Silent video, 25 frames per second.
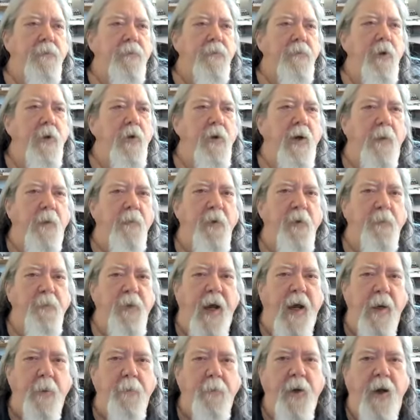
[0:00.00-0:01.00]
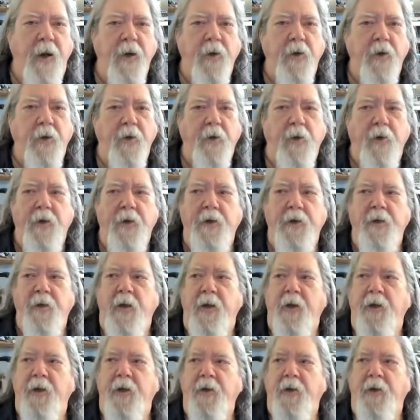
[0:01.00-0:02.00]
You know, I'm a backpacker and,
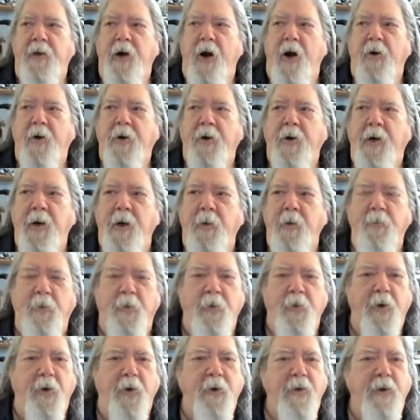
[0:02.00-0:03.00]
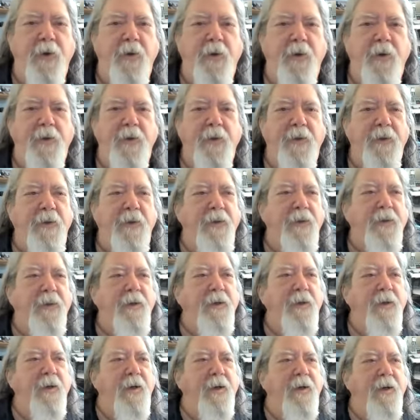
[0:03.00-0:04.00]
and a car camper.
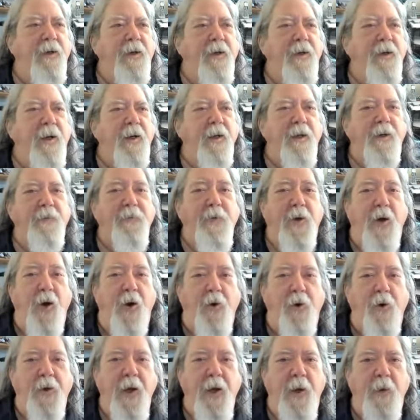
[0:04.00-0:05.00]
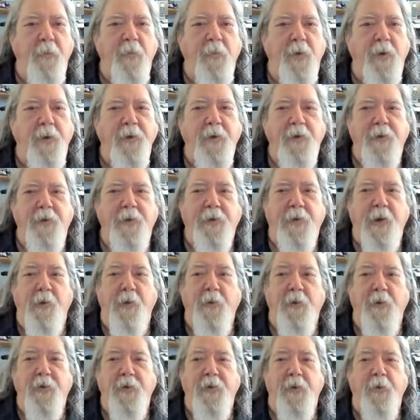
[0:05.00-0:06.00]
Uh, I left car camping because I
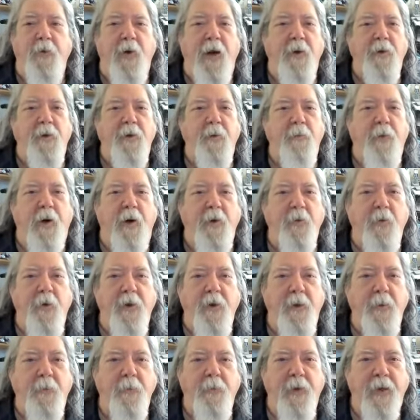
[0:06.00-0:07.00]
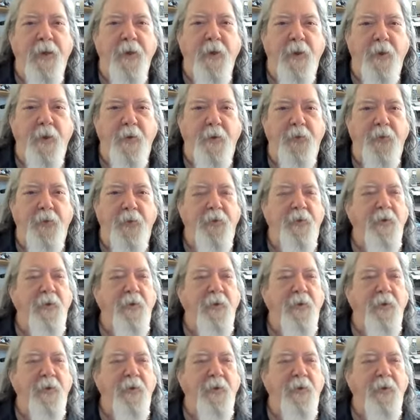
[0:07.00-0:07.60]
was surrounded by Winnebagos